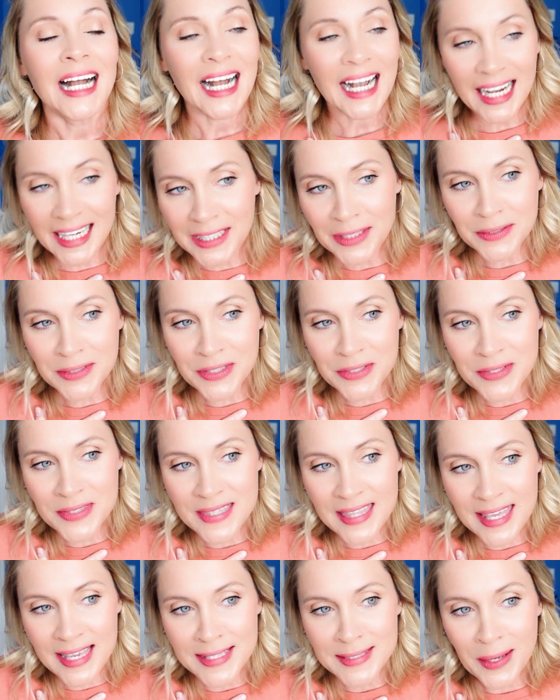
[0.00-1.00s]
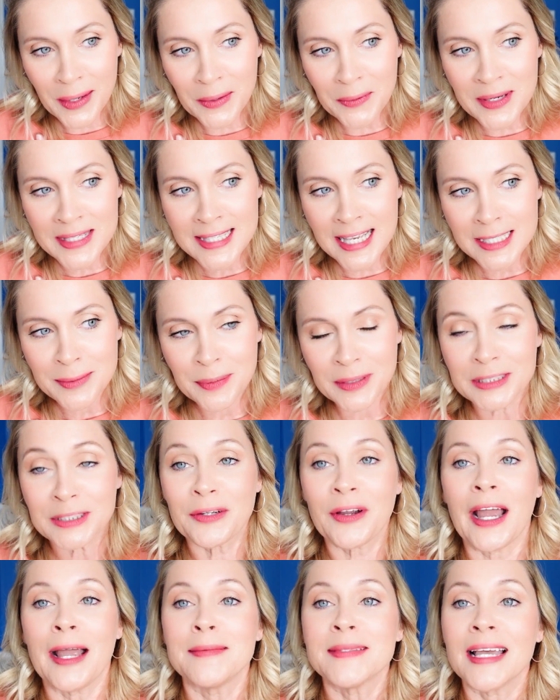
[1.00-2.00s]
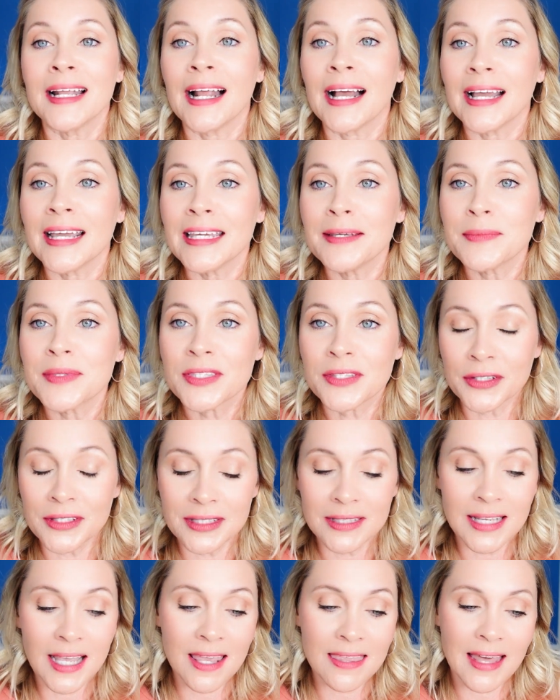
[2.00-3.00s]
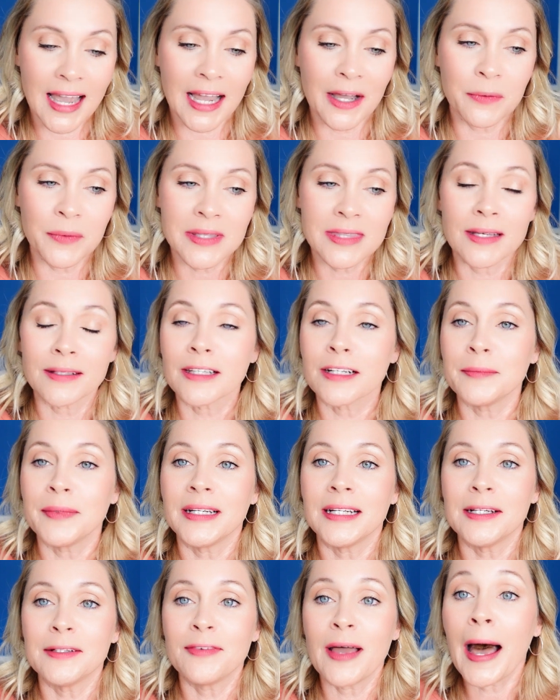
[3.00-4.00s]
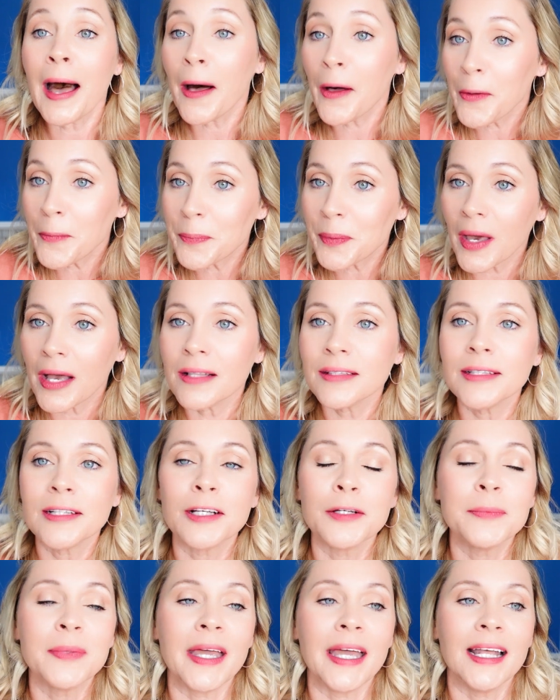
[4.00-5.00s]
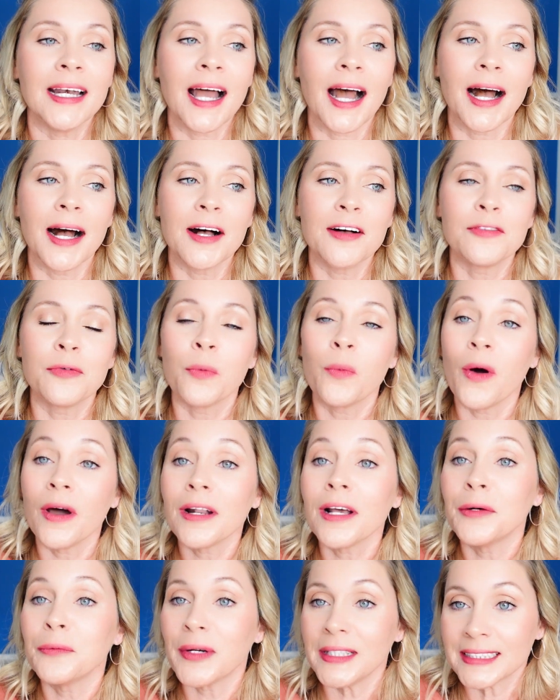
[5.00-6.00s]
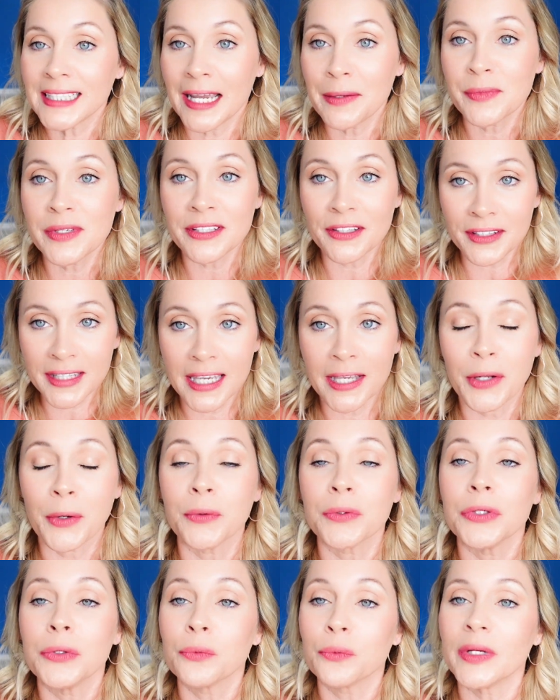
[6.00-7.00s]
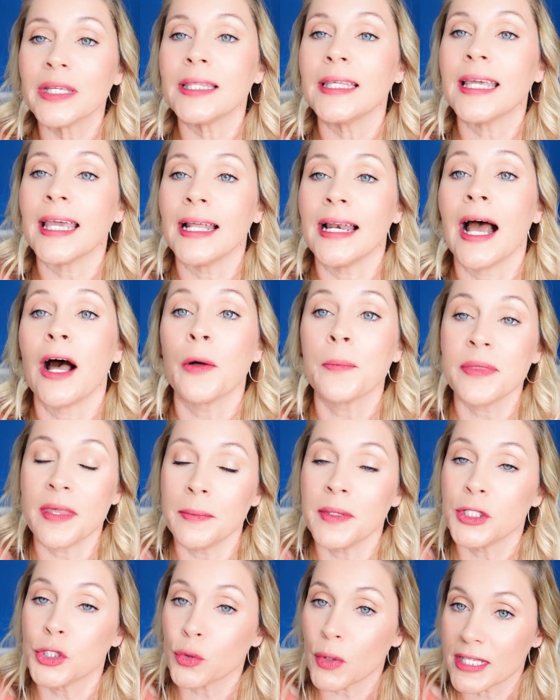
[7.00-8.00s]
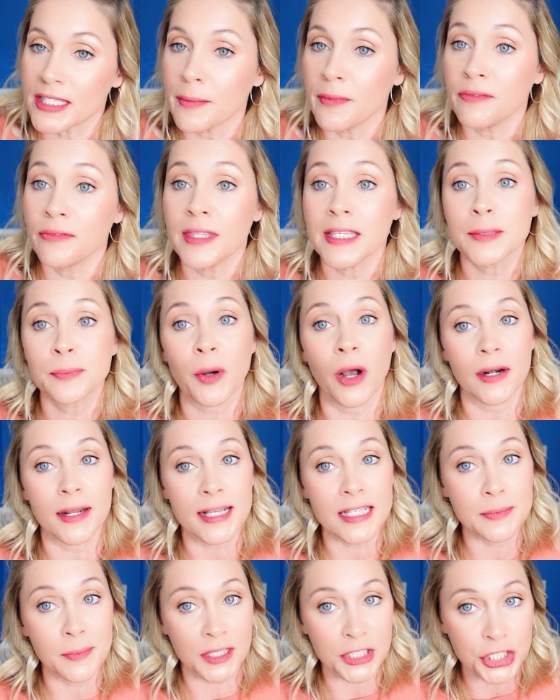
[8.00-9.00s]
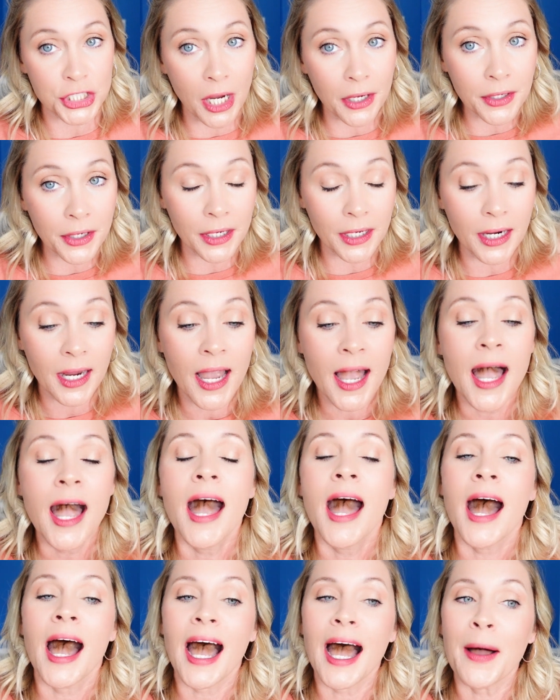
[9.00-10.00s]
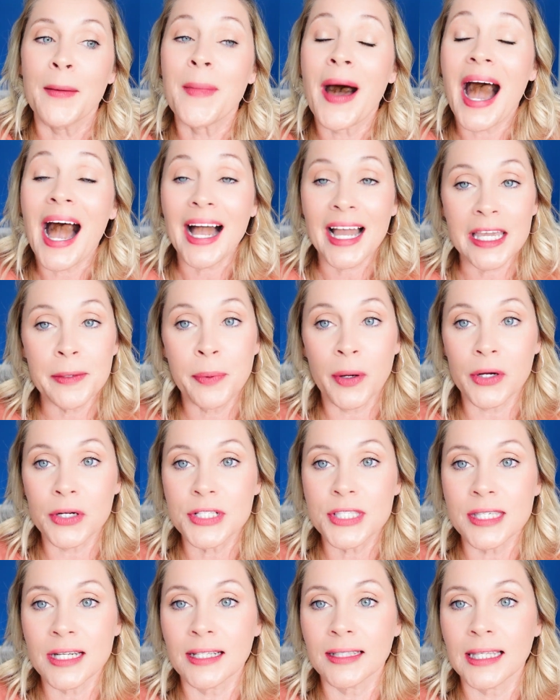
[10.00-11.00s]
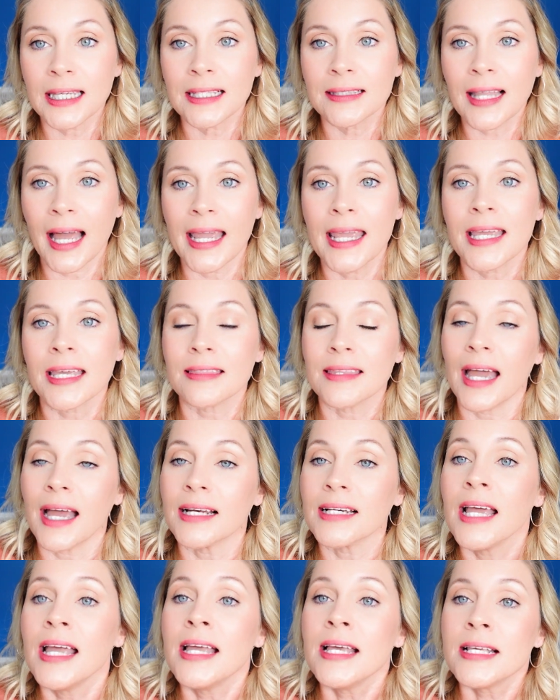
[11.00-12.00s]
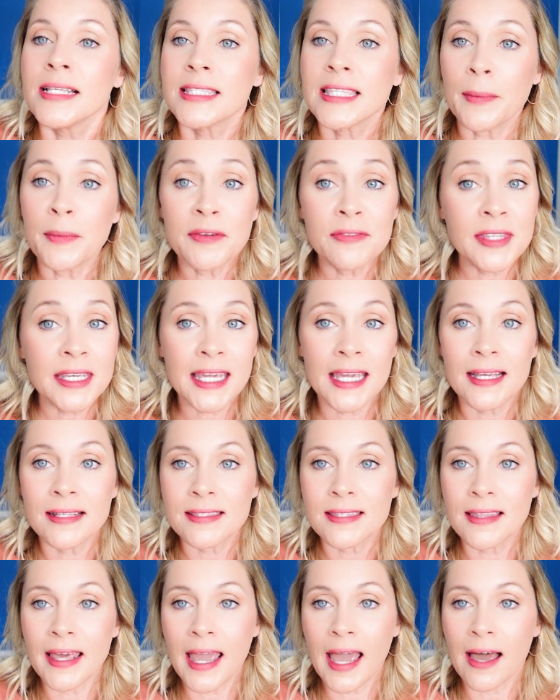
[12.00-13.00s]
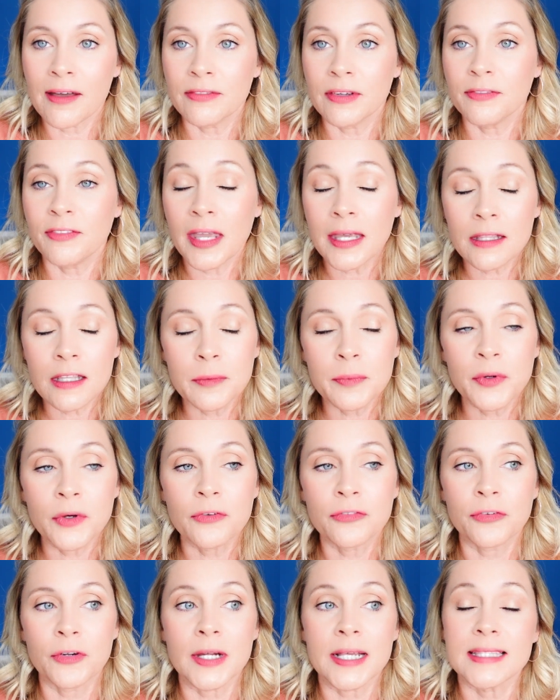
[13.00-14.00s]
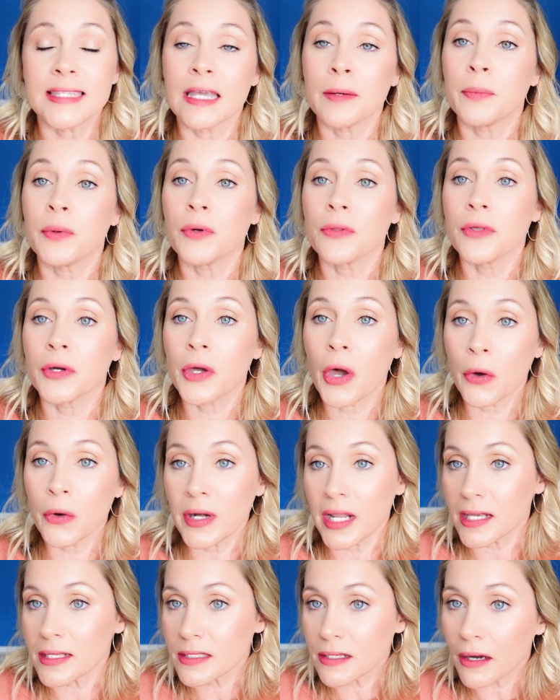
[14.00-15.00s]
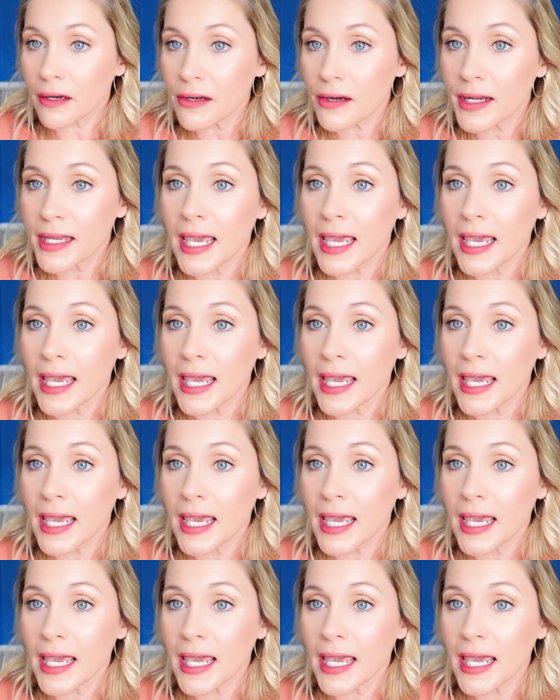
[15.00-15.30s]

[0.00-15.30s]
I don't use things always as prescribed, and I am certain that with a little bit of help, a little bit of one on one time with your kiddo, you really can help them enjoy some of these products much younger. Um, I personally like that some of the kits that they have available, for example, the coding starter